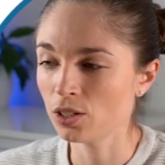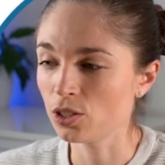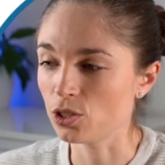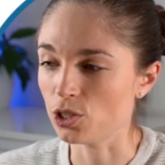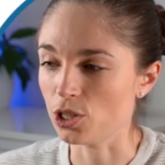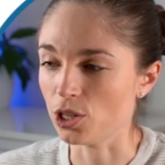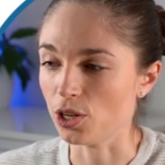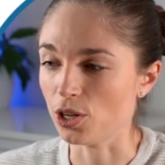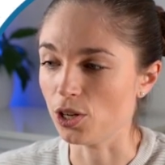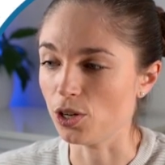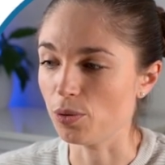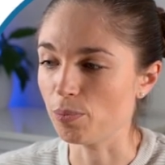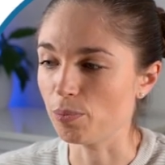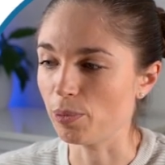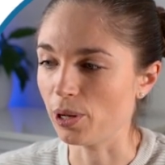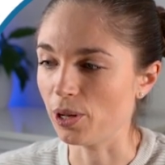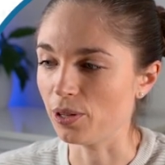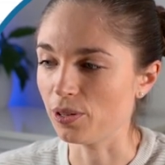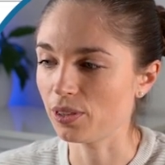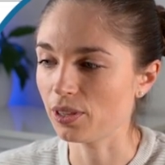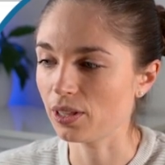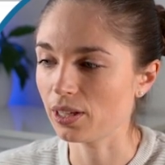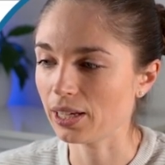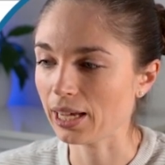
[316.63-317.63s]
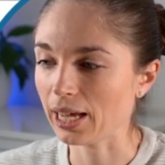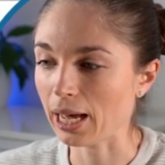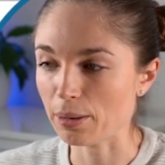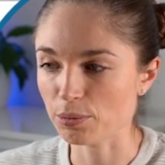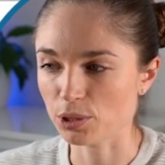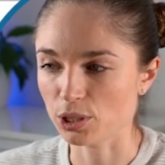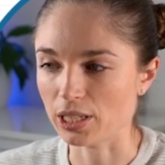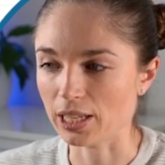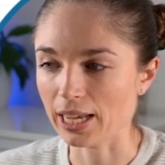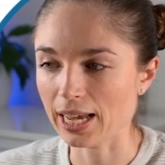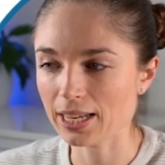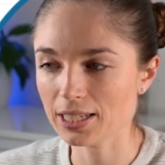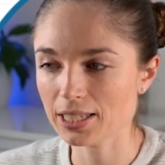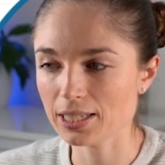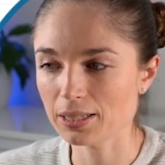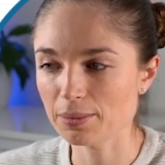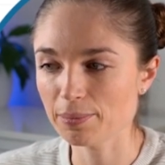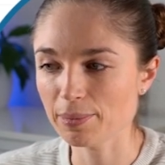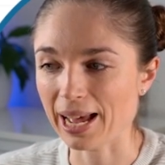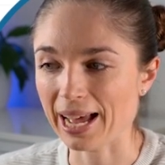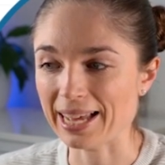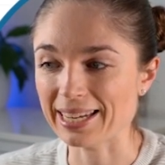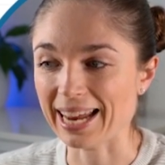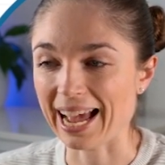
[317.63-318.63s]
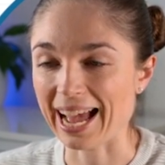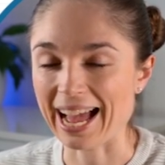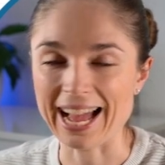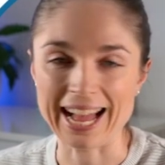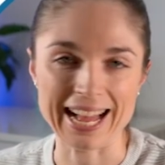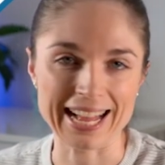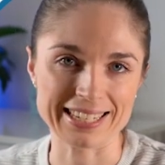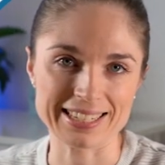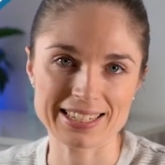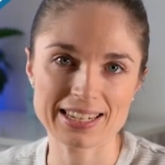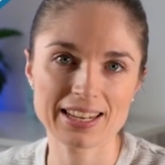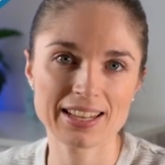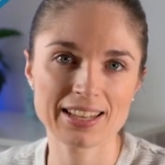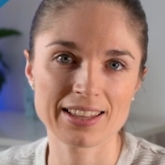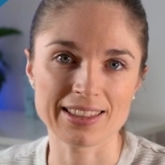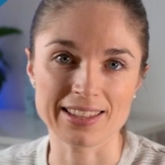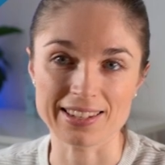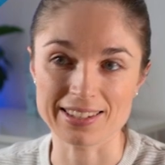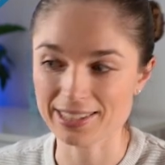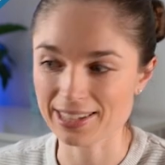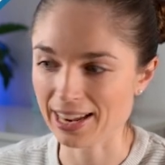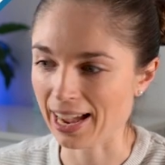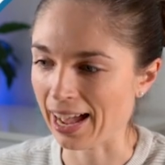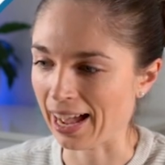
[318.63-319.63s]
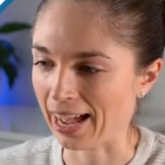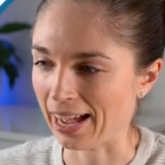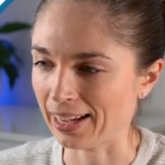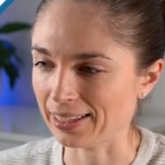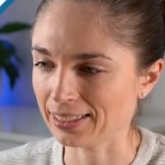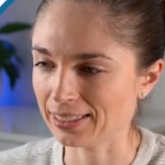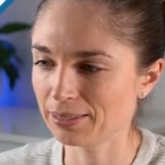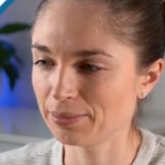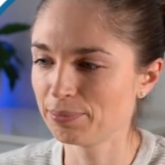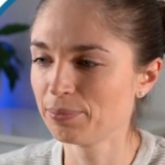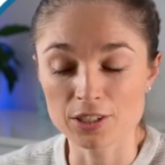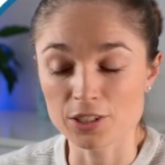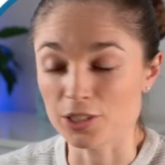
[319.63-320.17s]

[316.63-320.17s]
to both capture the atom and add the tag.